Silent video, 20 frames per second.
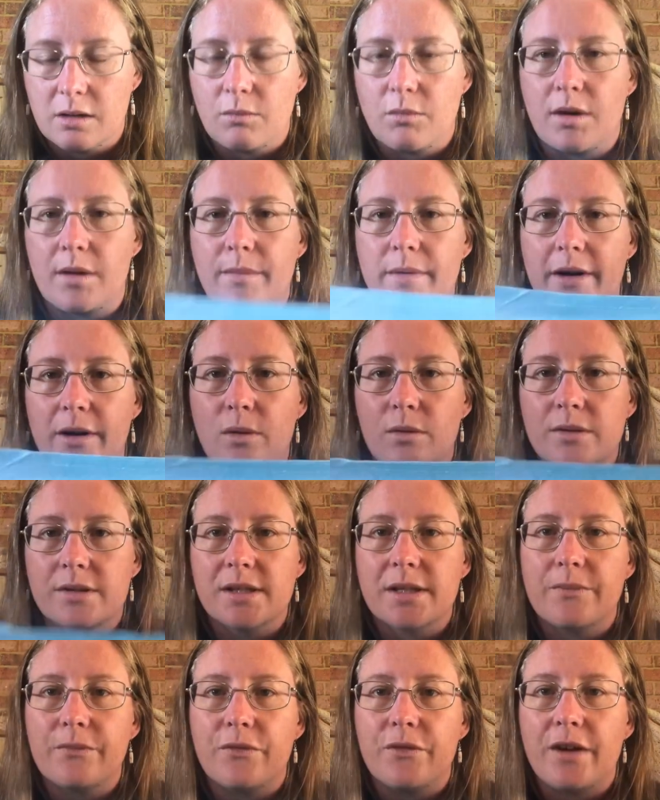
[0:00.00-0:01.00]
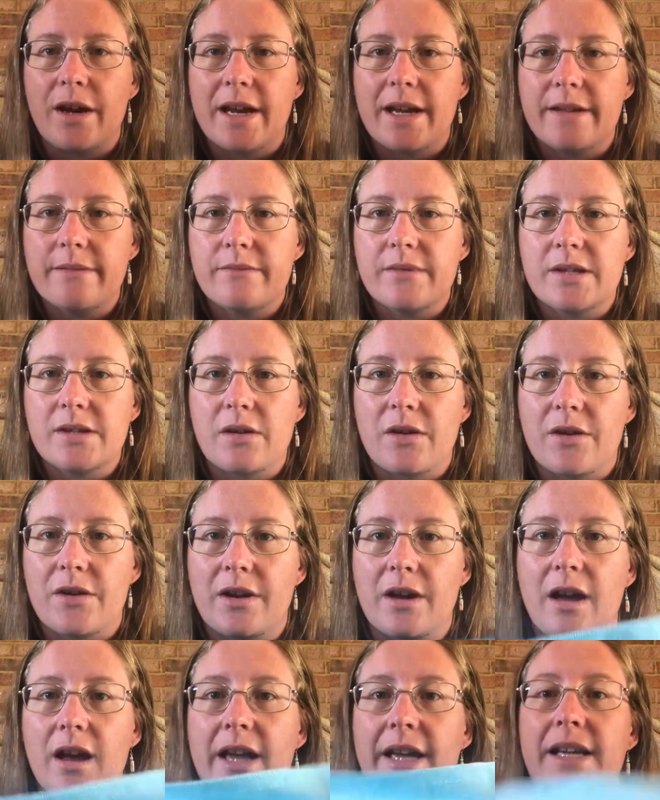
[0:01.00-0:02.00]
of my quantum frames so
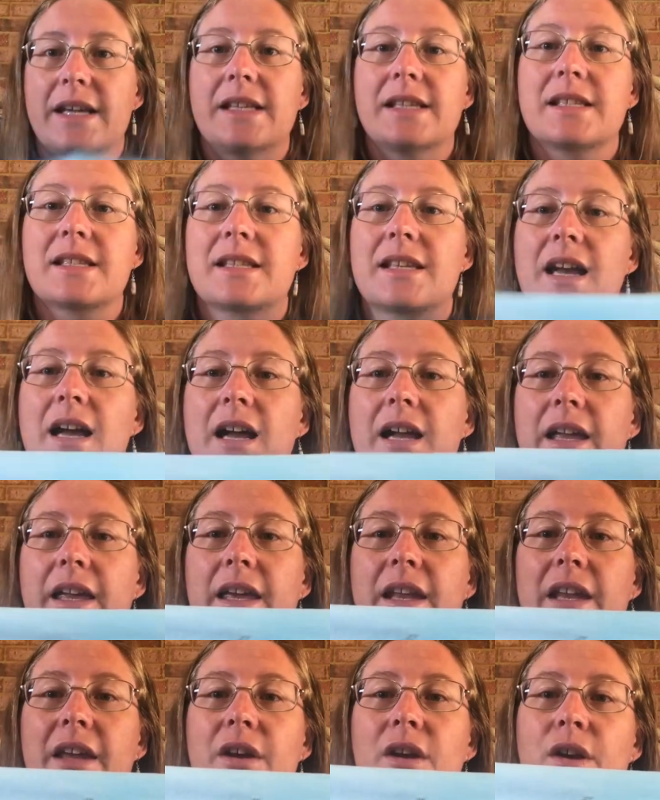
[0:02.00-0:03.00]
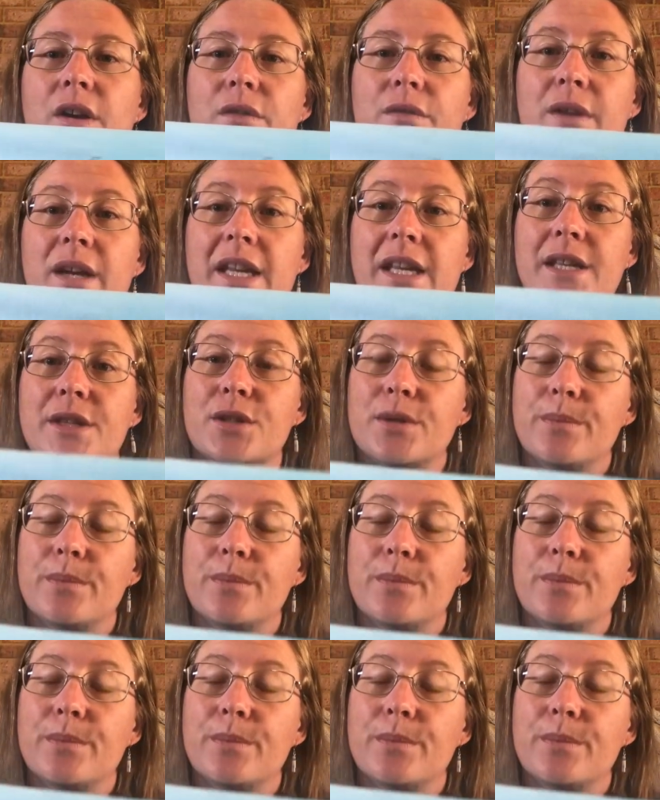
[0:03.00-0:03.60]
I can start getting her ready to